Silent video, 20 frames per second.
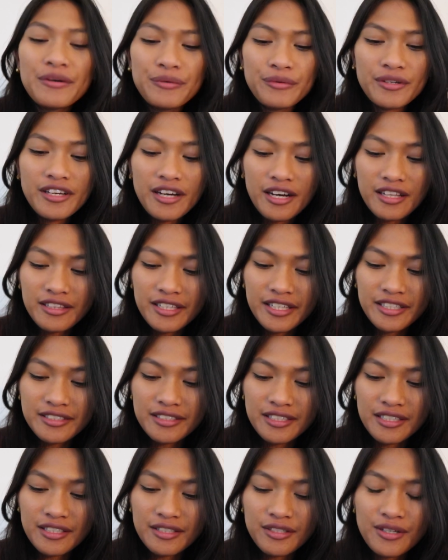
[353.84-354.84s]
We got
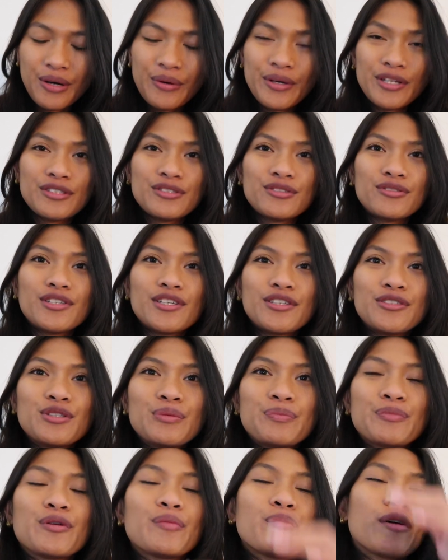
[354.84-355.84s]
lazy going to the
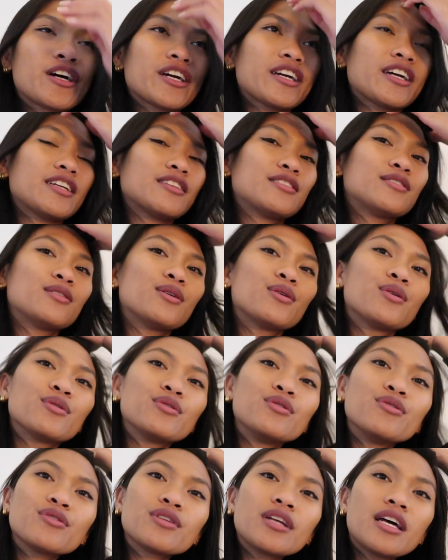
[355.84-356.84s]
supermarket. So,
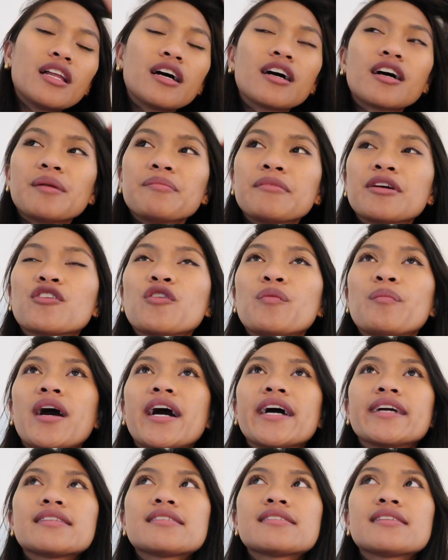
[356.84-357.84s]
doon na lang kami
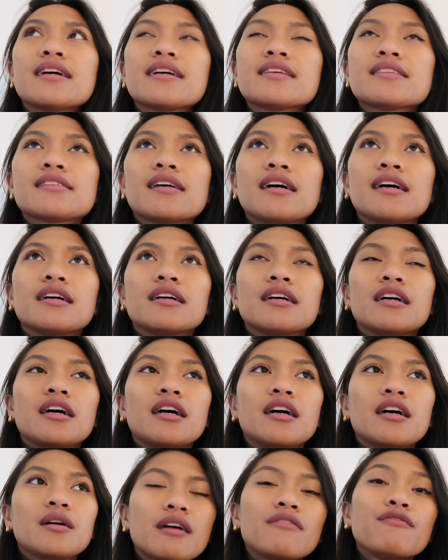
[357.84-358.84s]
kumain sa isang
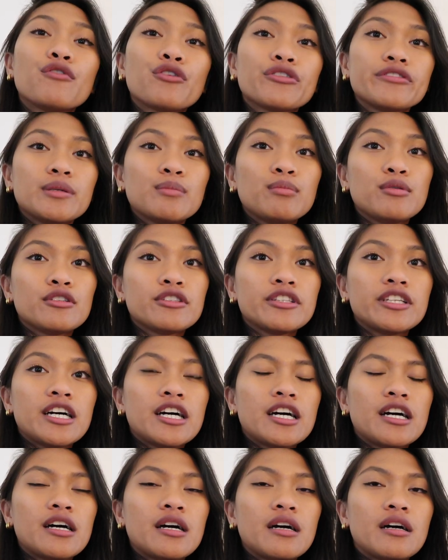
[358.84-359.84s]
affordable
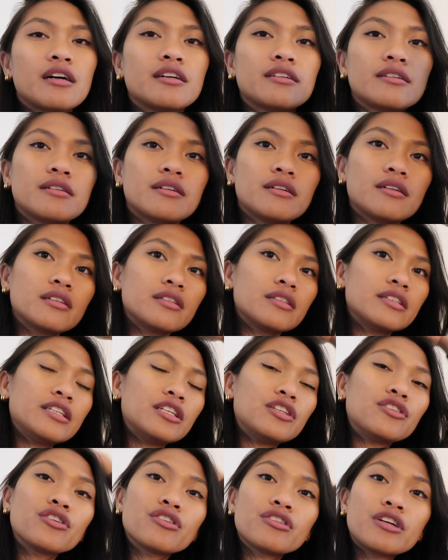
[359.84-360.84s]
na
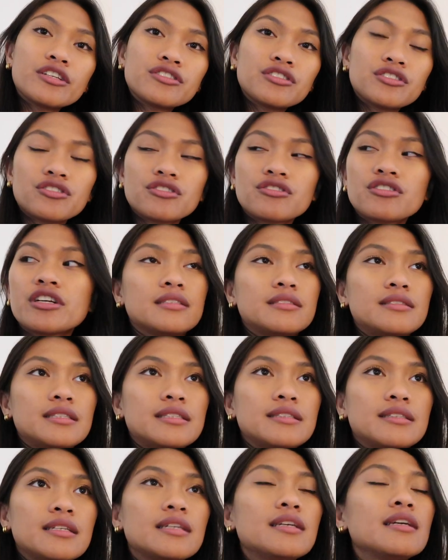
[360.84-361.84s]
dinner restaurant in the
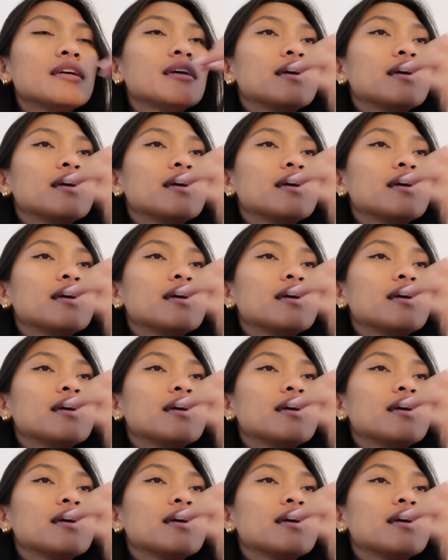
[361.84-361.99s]
city.